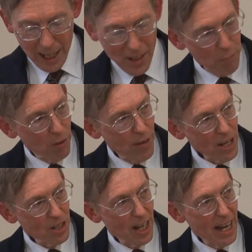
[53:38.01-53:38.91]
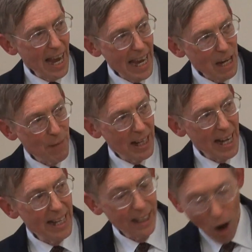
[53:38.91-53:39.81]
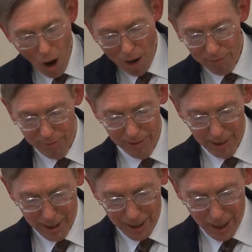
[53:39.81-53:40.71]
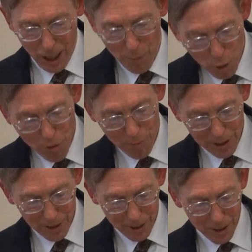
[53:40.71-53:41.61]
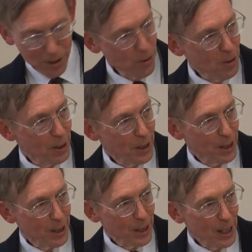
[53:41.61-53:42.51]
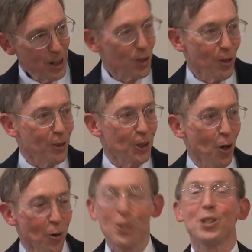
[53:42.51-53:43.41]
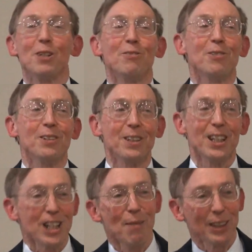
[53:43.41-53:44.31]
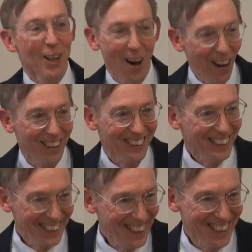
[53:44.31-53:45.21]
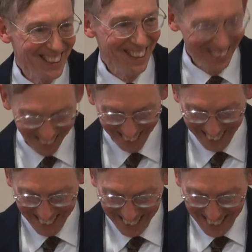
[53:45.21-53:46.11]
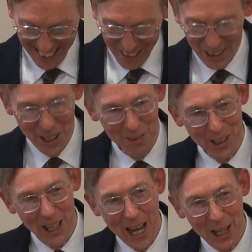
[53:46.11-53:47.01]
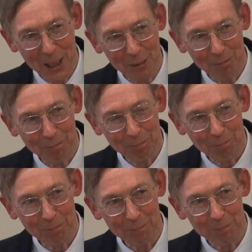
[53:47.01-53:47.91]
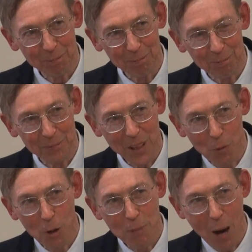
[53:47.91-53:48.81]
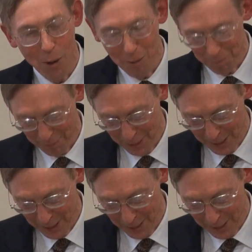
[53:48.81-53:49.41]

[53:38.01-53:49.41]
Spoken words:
and they profess to aim at heading off a movement to insert coercive Islamic law into the law of the land. They want power